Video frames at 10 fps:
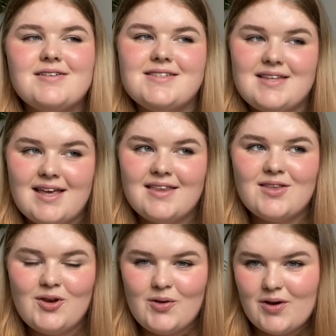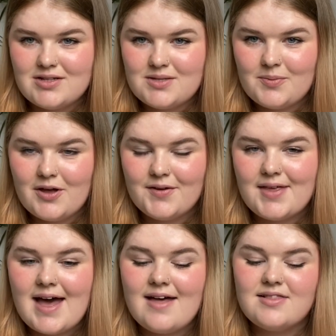seen the new Gossip Girl
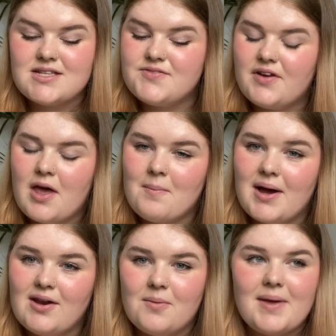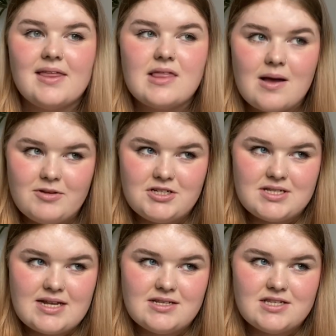yet, this video might not make that much
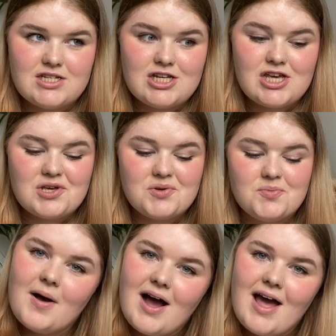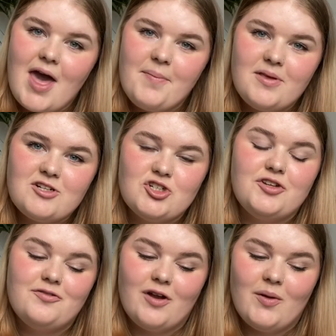sense to you, but I hope you
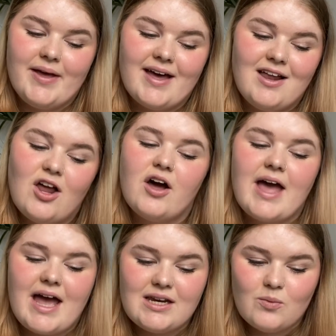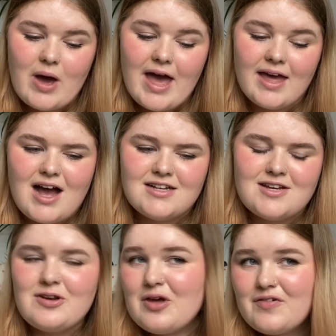enjoyed following along anyway. I
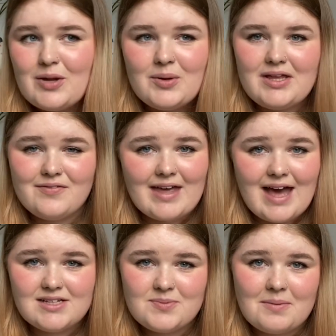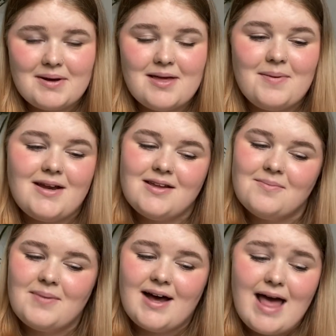don't know if anyone even cares about my
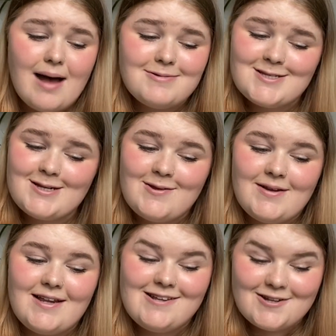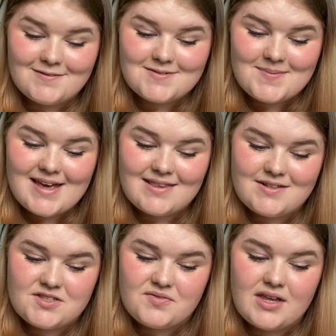opinion, but I absolutely loved making
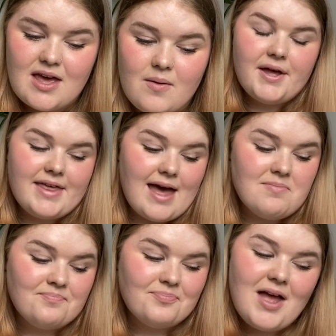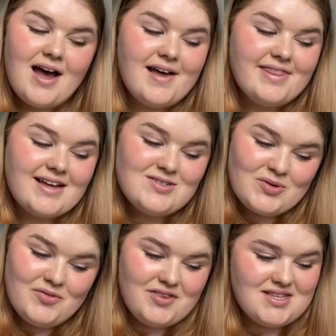this video. But yeah, that's
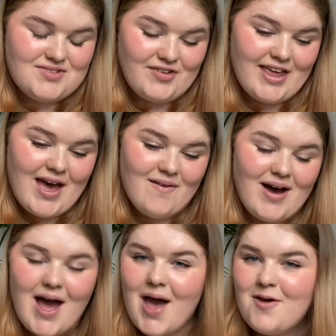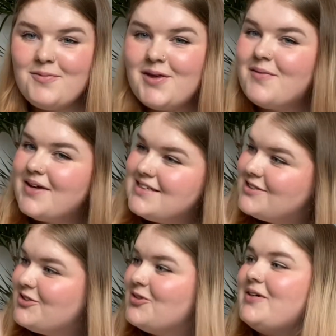all for this video. I hope you
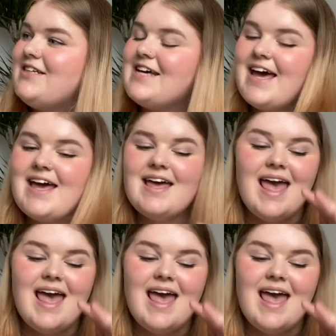enjoyed it.